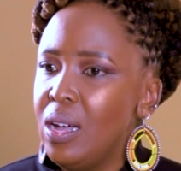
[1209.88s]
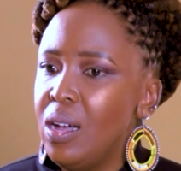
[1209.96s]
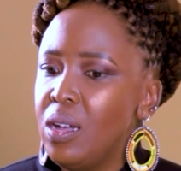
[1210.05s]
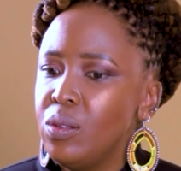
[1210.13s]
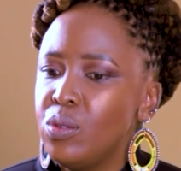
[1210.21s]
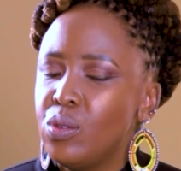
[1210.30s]

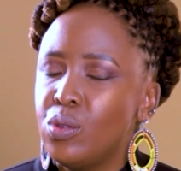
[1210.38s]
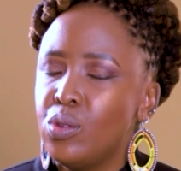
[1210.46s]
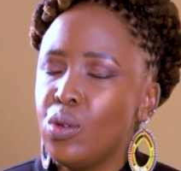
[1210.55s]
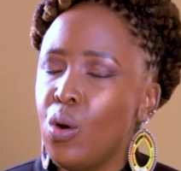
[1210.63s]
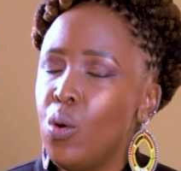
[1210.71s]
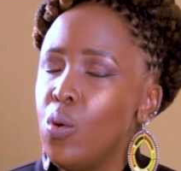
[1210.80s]
There are
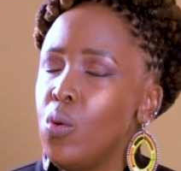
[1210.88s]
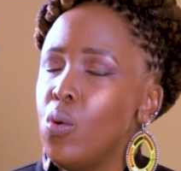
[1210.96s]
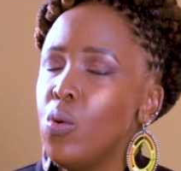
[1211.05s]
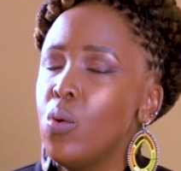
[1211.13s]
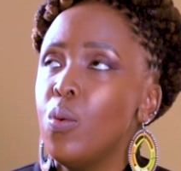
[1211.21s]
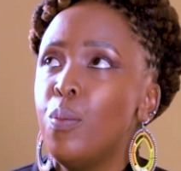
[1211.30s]

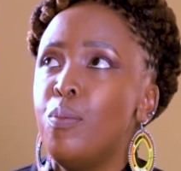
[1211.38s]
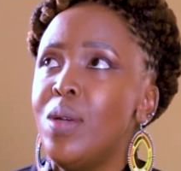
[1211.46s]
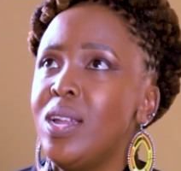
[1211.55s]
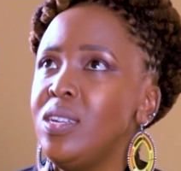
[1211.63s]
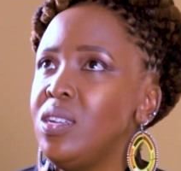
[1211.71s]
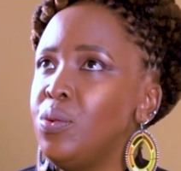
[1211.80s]
so
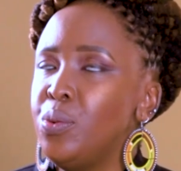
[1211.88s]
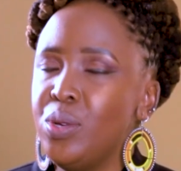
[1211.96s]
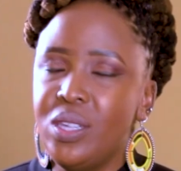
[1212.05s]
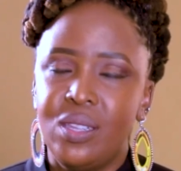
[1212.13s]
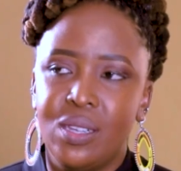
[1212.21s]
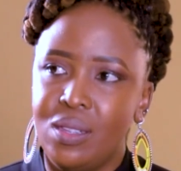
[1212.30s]

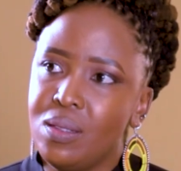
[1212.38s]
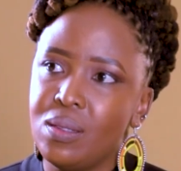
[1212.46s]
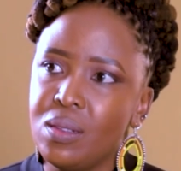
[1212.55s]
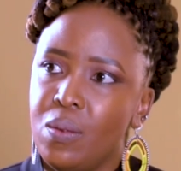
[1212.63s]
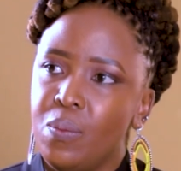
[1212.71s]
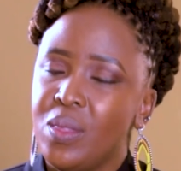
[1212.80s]
many
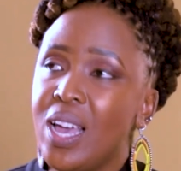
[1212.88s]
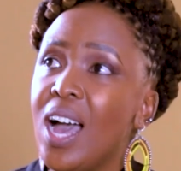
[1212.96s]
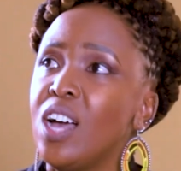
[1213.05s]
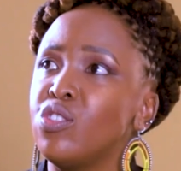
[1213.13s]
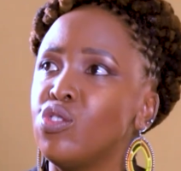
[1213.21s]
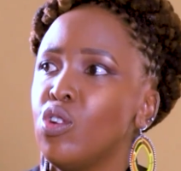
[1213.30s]
reasons.
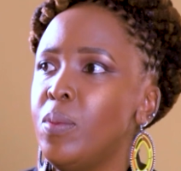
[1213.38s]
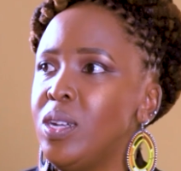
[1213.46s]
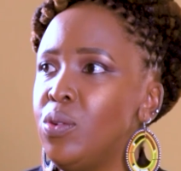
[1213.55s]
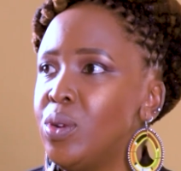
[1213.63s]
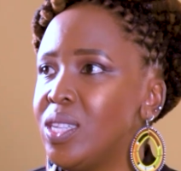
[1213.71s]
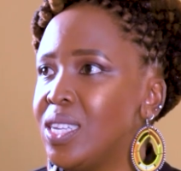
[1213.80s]
There are
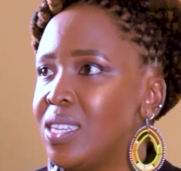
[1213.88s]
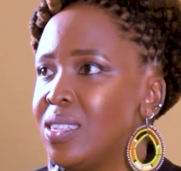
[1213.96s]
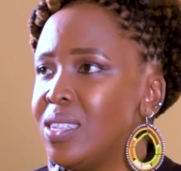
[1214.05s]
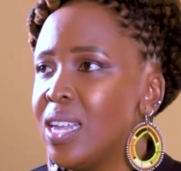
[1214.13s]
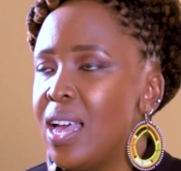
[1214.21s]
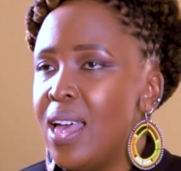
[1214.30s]
so many
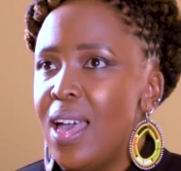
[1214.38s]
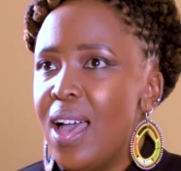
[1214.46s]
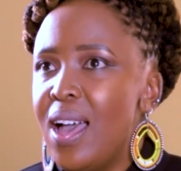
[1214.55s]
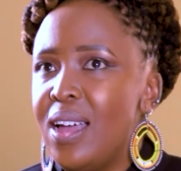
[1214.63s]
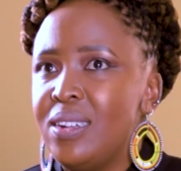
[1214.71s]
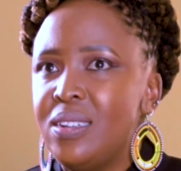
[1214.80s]
reasons,
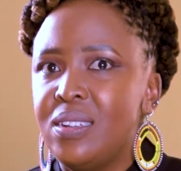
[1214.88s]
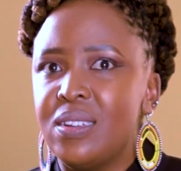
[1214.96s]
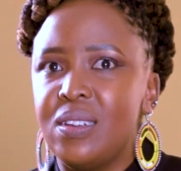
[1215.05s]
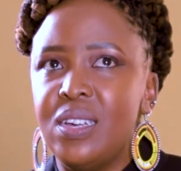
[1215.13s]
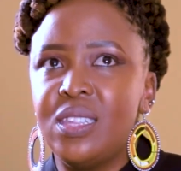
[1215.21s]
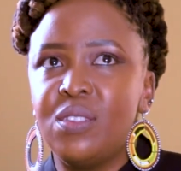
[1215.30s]

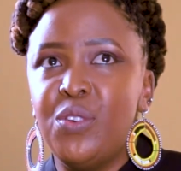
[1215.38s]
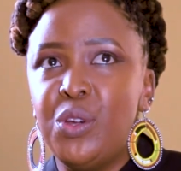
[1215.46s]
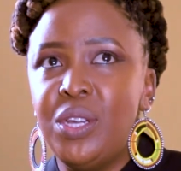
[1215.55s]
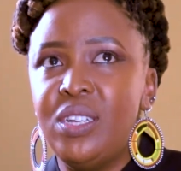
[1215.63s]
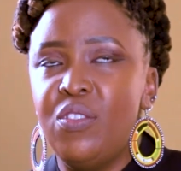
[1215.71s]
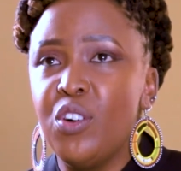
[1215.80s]
and
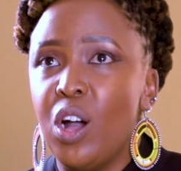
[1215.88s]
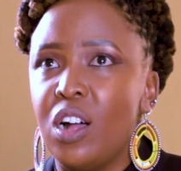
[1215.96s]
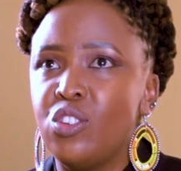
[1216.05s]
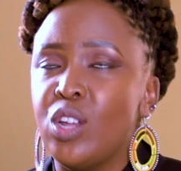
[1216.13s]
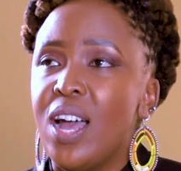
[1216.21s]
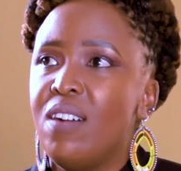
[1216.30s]
it's very
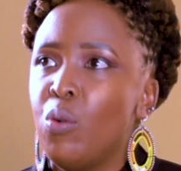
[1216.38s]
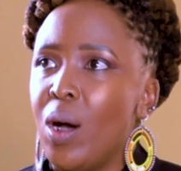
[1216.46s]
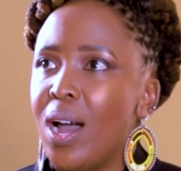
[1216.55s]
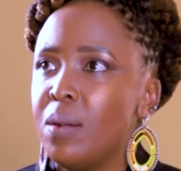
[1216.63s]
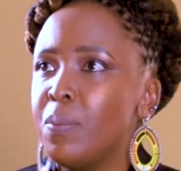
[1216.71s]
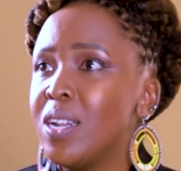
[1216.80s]
difficult to
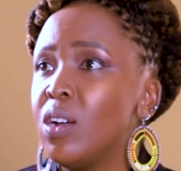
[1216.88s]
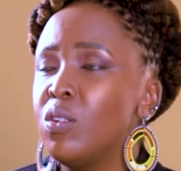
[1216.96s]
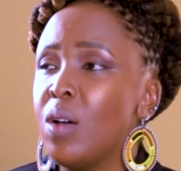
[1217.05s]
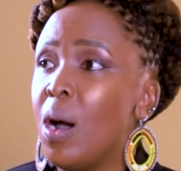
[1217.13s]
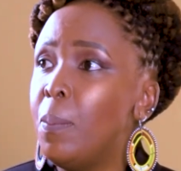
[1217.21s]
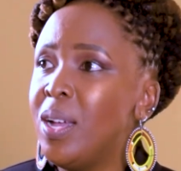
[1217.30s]
have one,
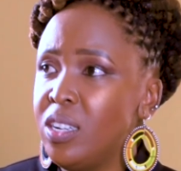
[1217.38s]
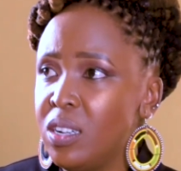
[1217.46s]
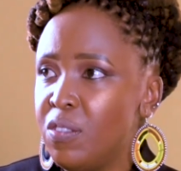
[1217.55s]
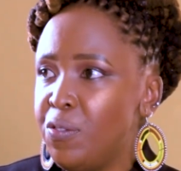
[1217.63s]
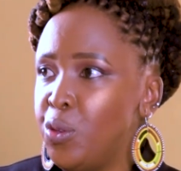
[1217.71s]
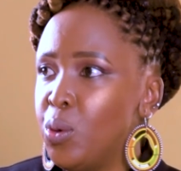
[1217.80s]
but I'll
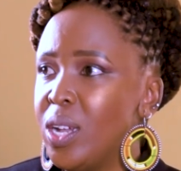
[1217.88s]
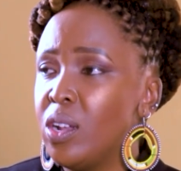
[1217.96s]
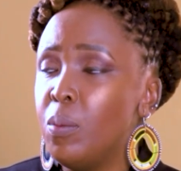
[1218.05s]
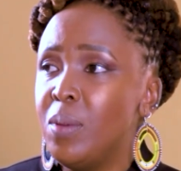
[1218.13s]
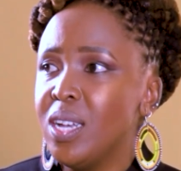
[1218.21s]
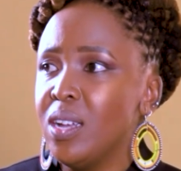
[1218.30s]
mention a
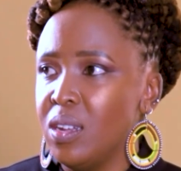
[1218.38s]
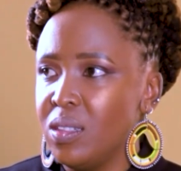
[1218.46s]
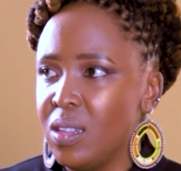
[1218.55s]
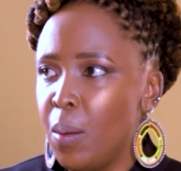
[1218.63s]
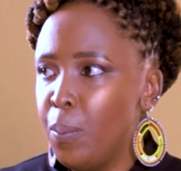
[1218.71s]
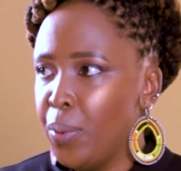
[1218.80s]
few and I'll make
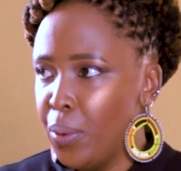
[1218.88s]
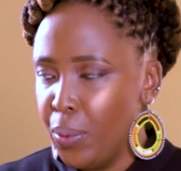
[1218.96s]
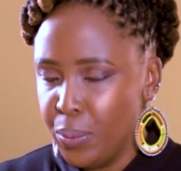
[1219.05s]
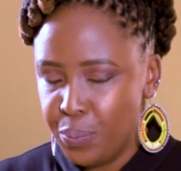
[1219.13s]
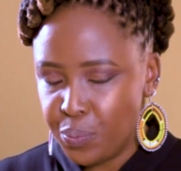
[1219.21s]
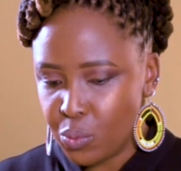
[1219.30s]
an
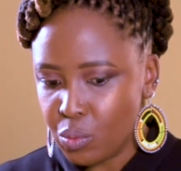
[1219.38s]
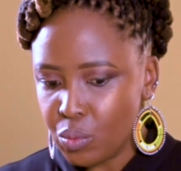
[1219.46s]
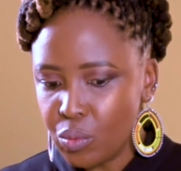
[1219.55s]
example.